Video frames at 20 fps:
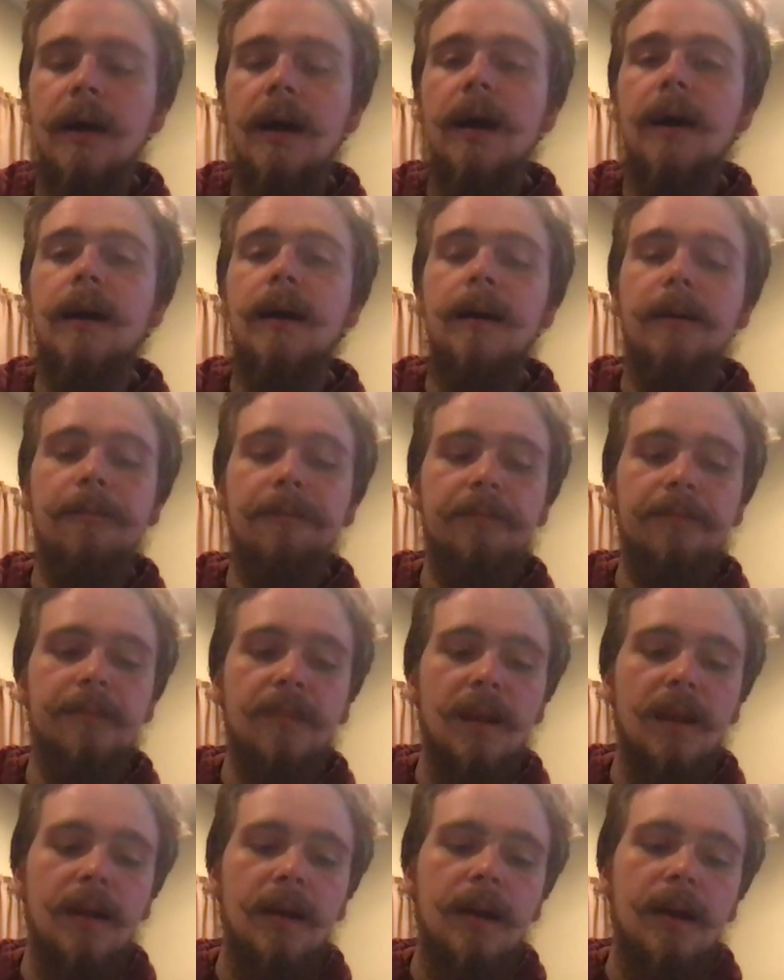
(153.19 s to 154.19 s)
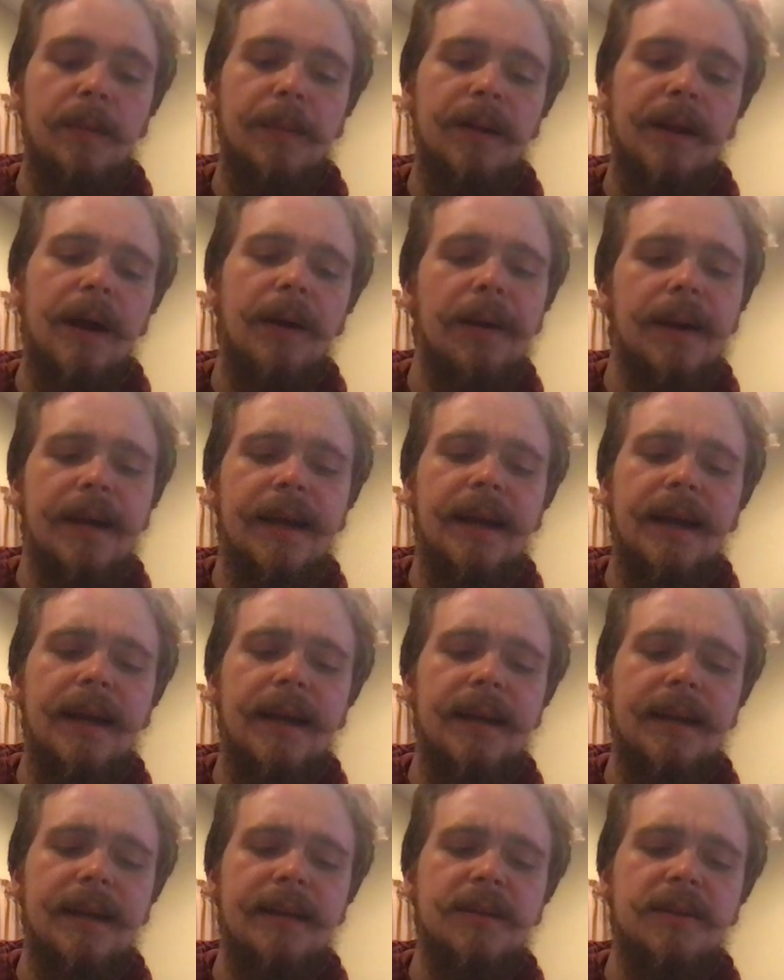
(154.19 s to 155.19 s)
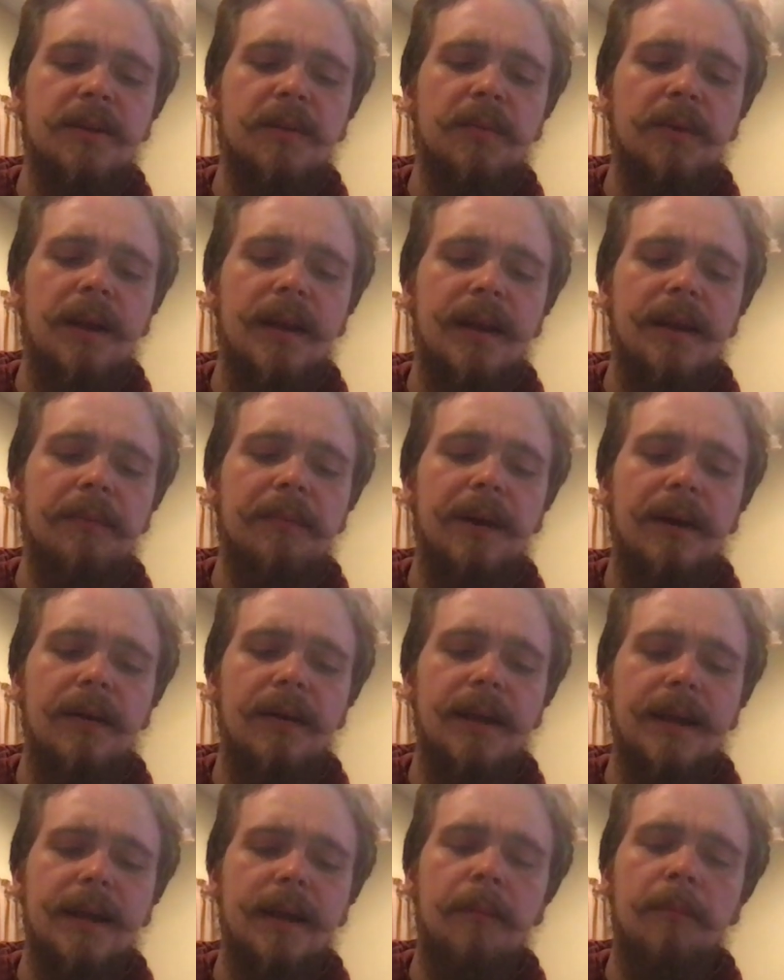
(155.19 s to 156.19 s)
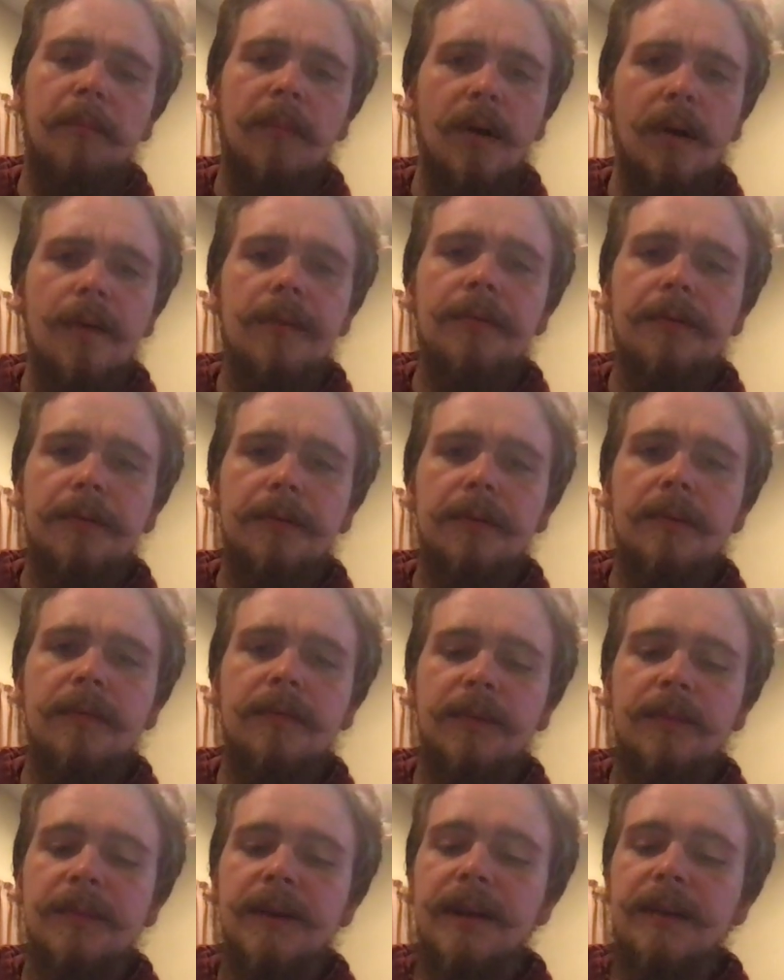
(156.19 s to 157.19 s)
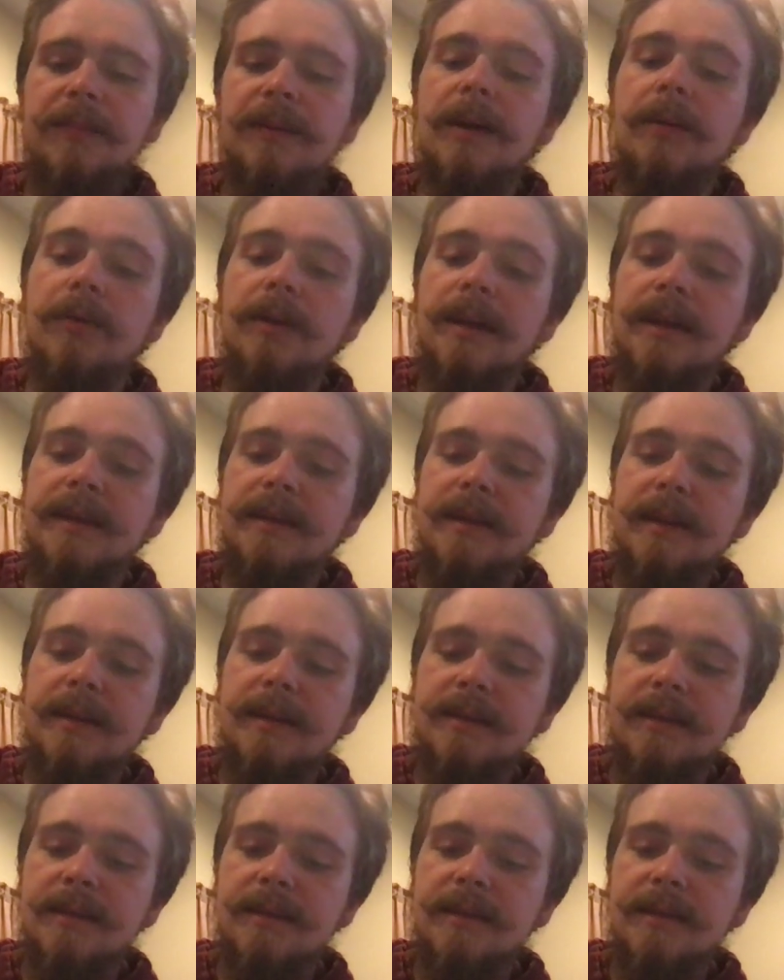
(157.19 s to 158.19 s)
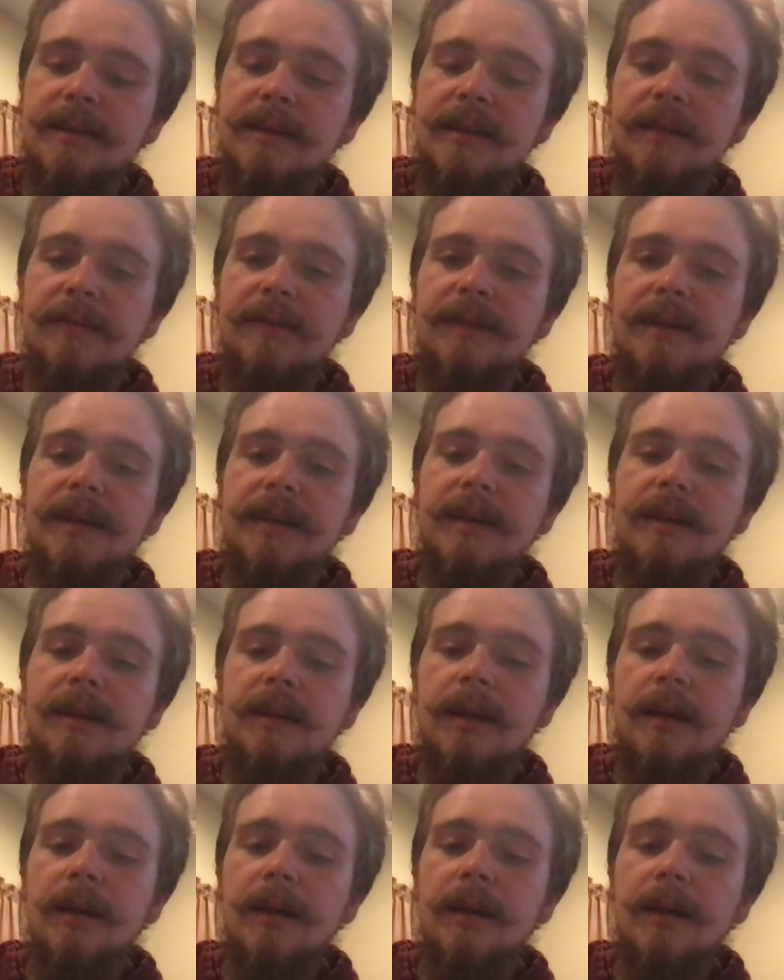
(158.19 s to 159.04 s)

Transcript: But now I can, and it took probably about like a month for me to be able to get that sensitivity.